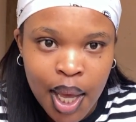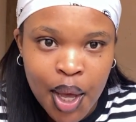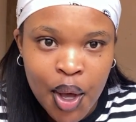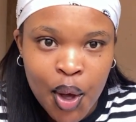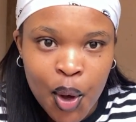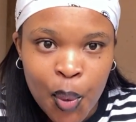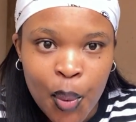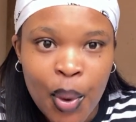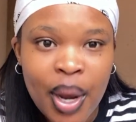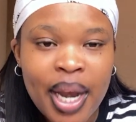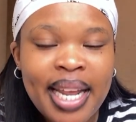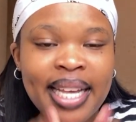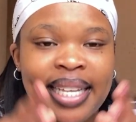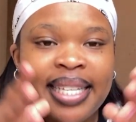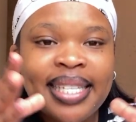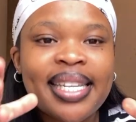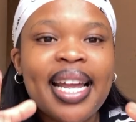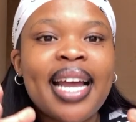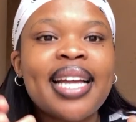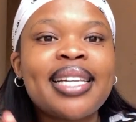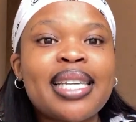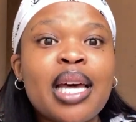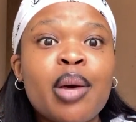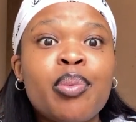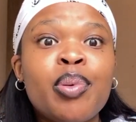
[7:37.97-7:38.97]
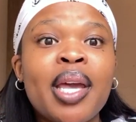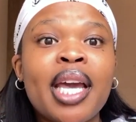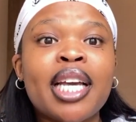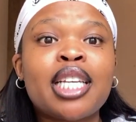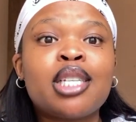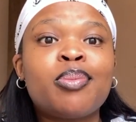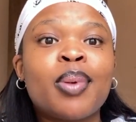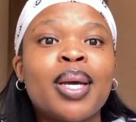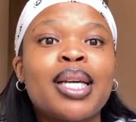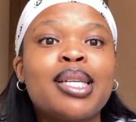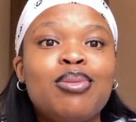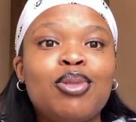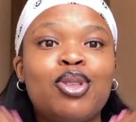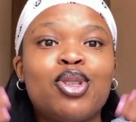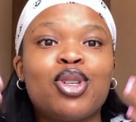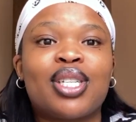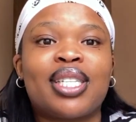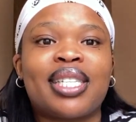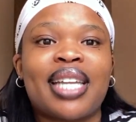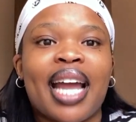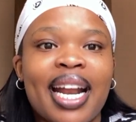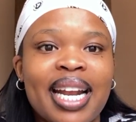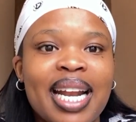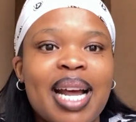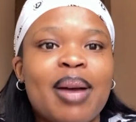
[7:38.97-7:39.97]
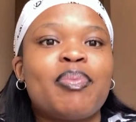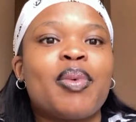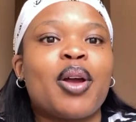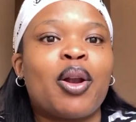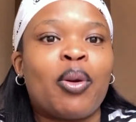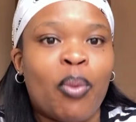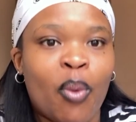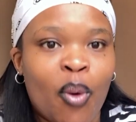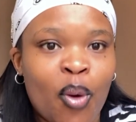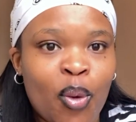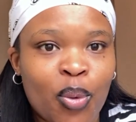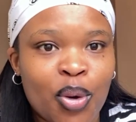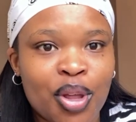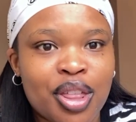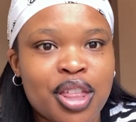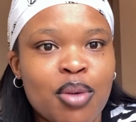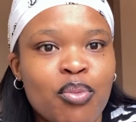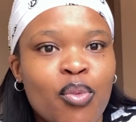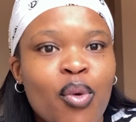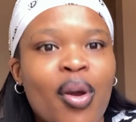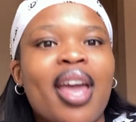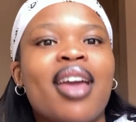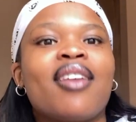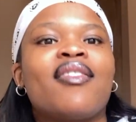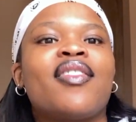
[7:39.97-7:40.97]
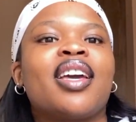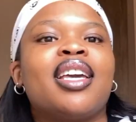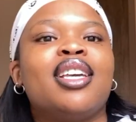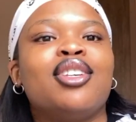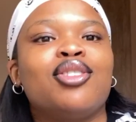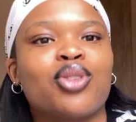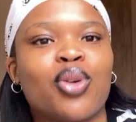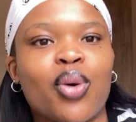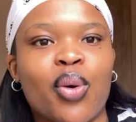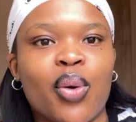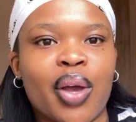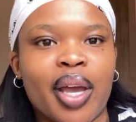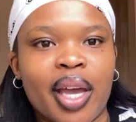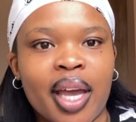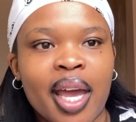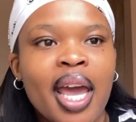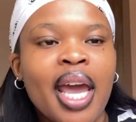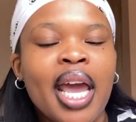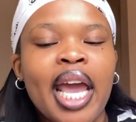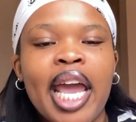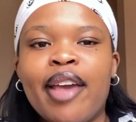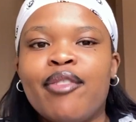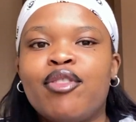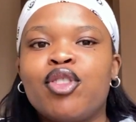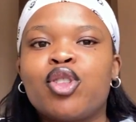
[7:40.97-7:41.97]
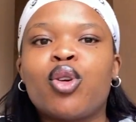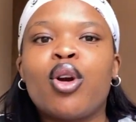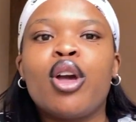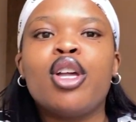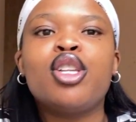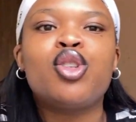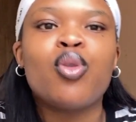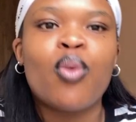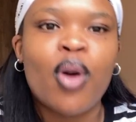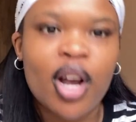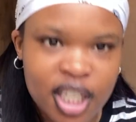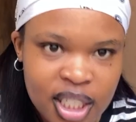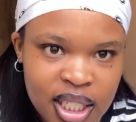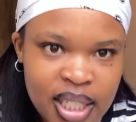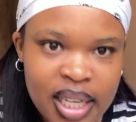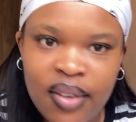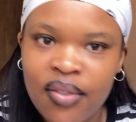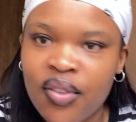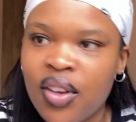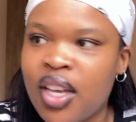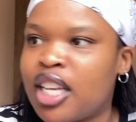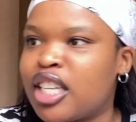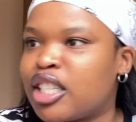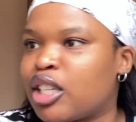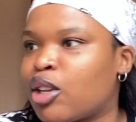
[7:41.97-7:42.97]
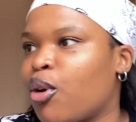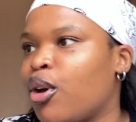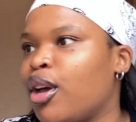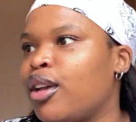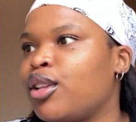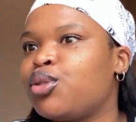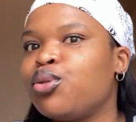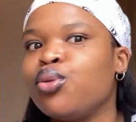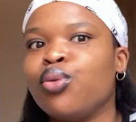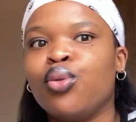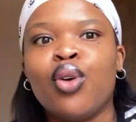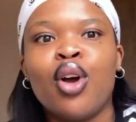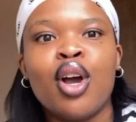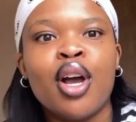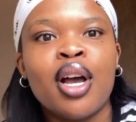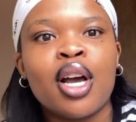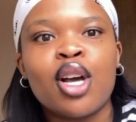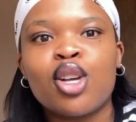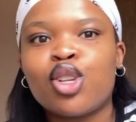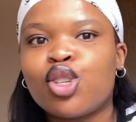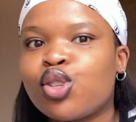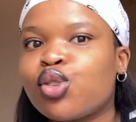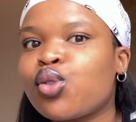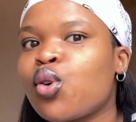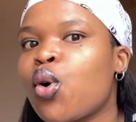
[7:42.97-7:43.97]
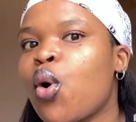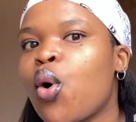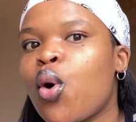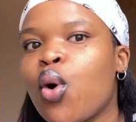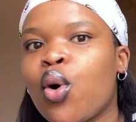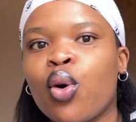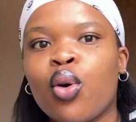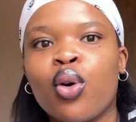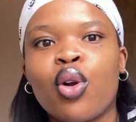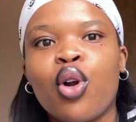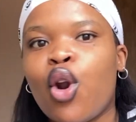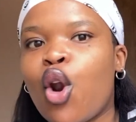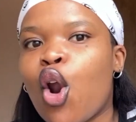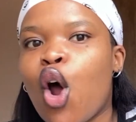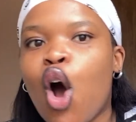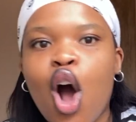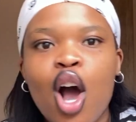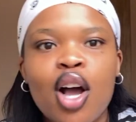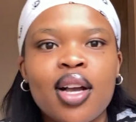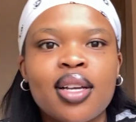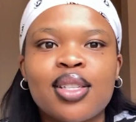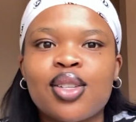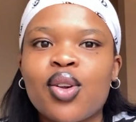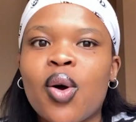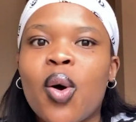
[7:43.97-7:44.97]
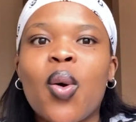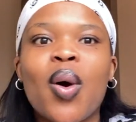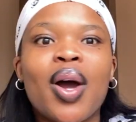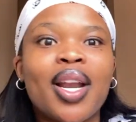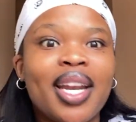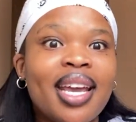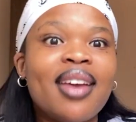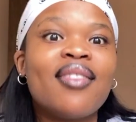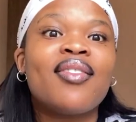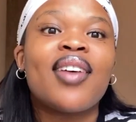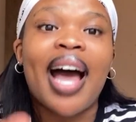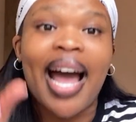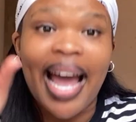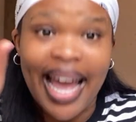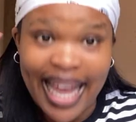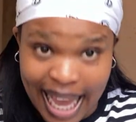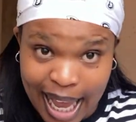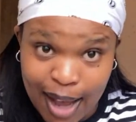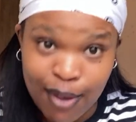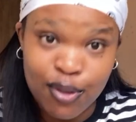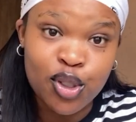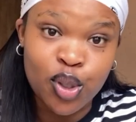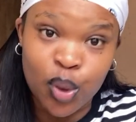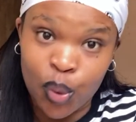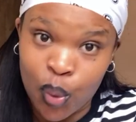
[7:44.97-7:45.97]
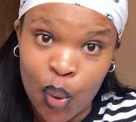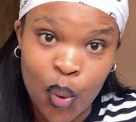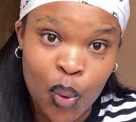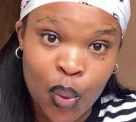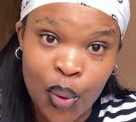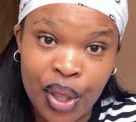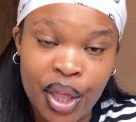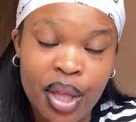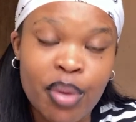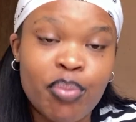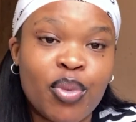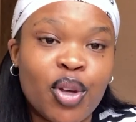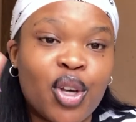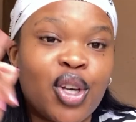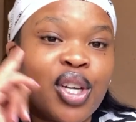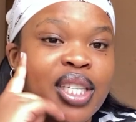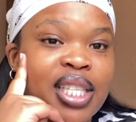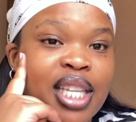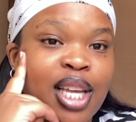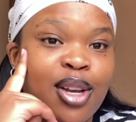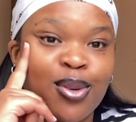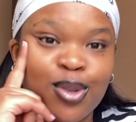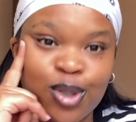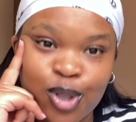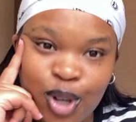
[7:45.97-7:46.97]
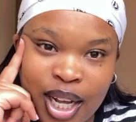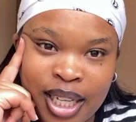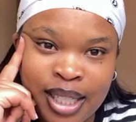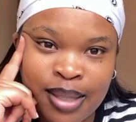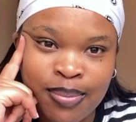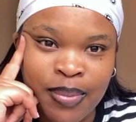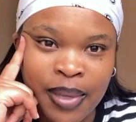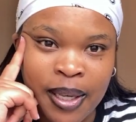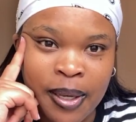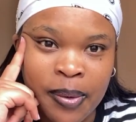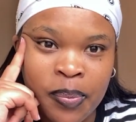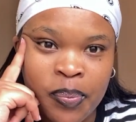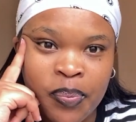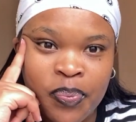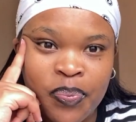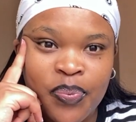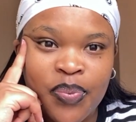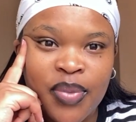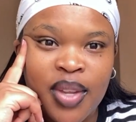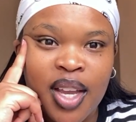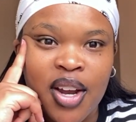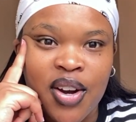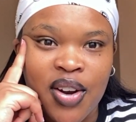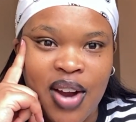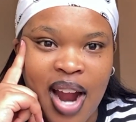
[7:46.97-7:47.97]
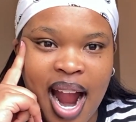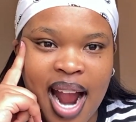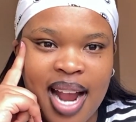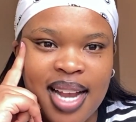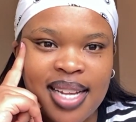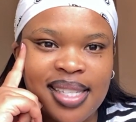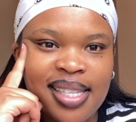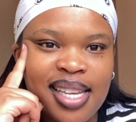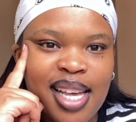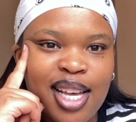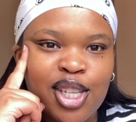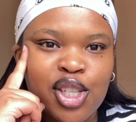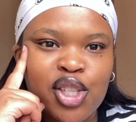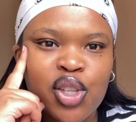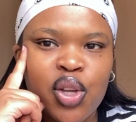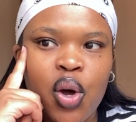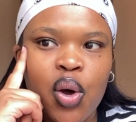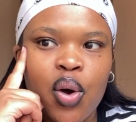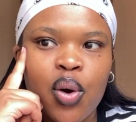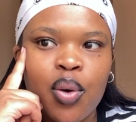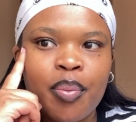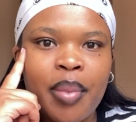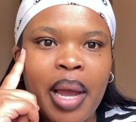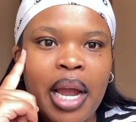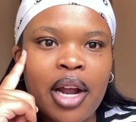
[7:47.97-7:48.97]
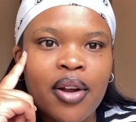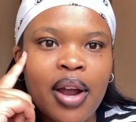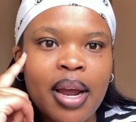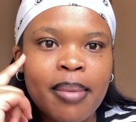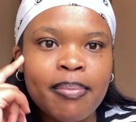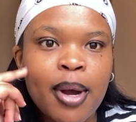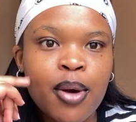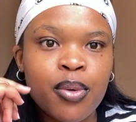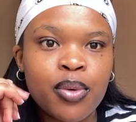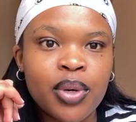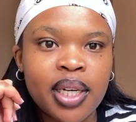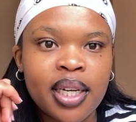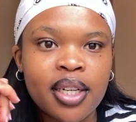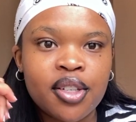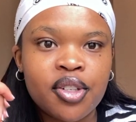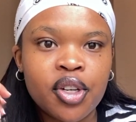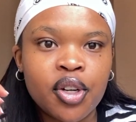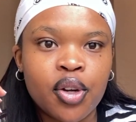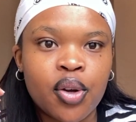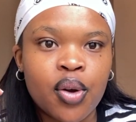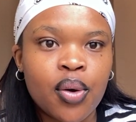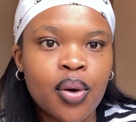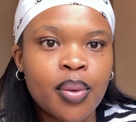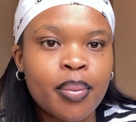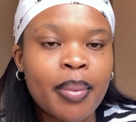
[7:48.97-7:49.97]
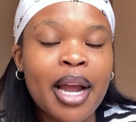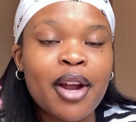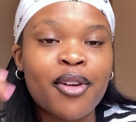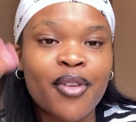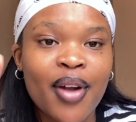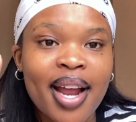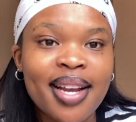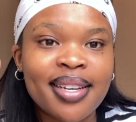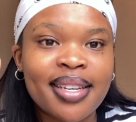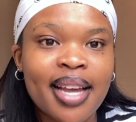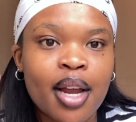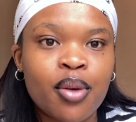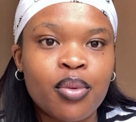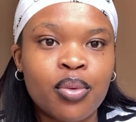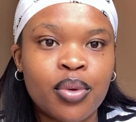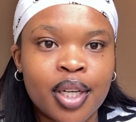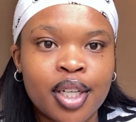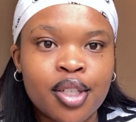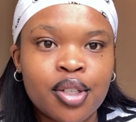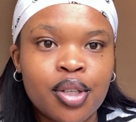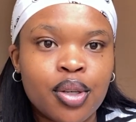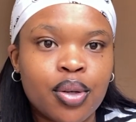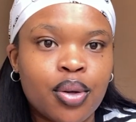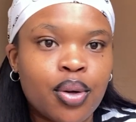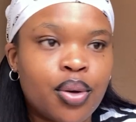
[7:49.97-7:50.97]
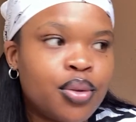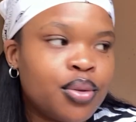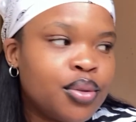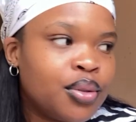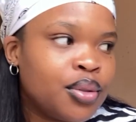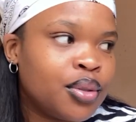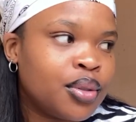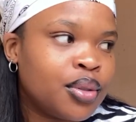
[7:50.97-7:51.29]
When he stands up, he expects me to stand up and walk with him wherever he's going. If he's going to watch TV, he's going to saw logs or whatever, I have to walk with him because they don't trust me, right? So my granddad would literally go,